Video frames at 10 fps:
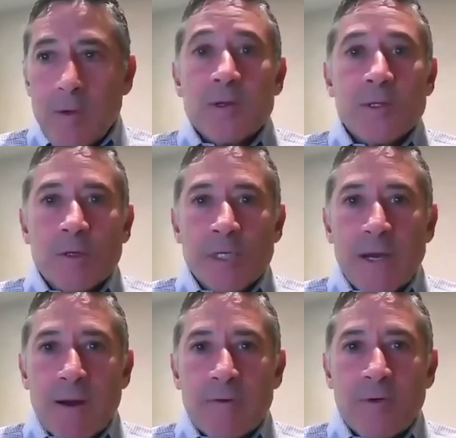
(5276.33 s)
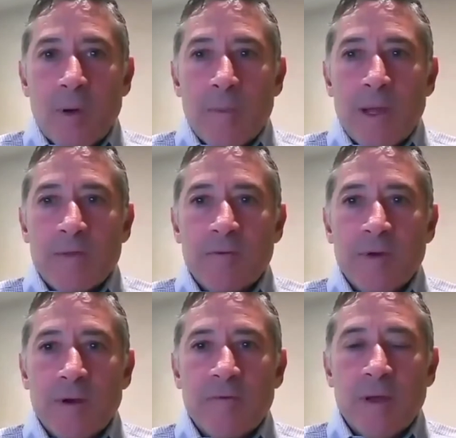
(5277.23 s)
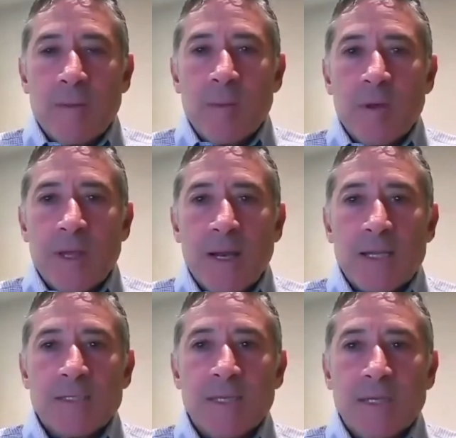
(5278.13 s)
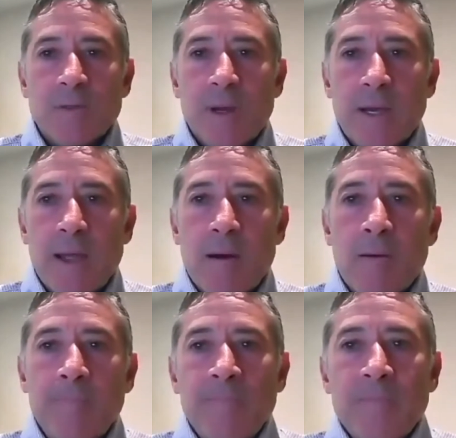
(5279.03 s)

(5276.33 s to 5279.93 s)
There is no generic for remdesivir available in the United States right now.